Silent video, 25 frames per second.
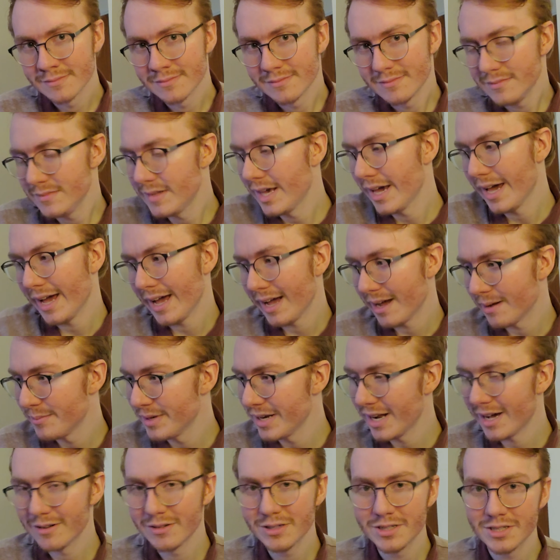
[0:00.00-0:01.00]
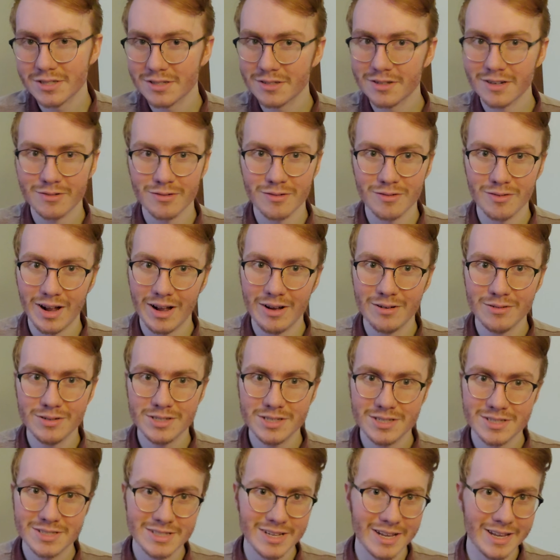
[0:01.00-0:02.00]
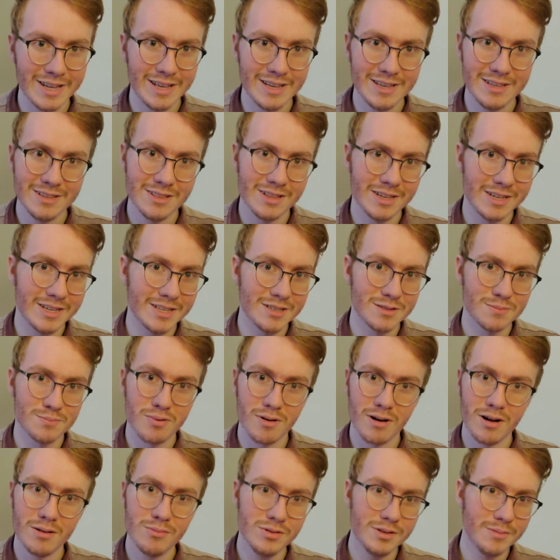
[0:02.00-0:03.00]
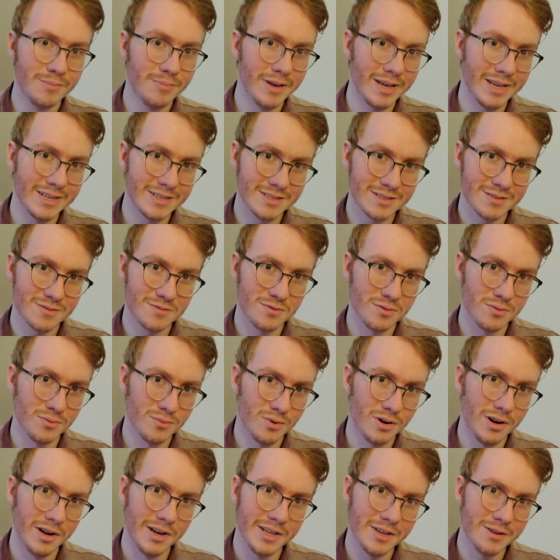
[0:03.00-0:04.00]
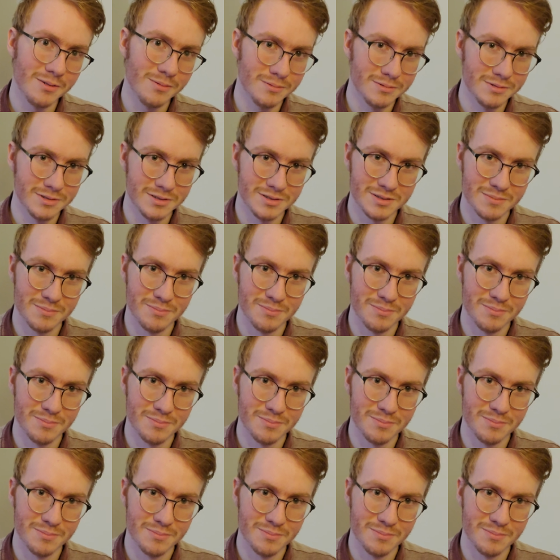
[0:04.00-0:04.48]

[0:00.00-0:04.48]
yeah, I mean, I would just say like it's probably best for what it was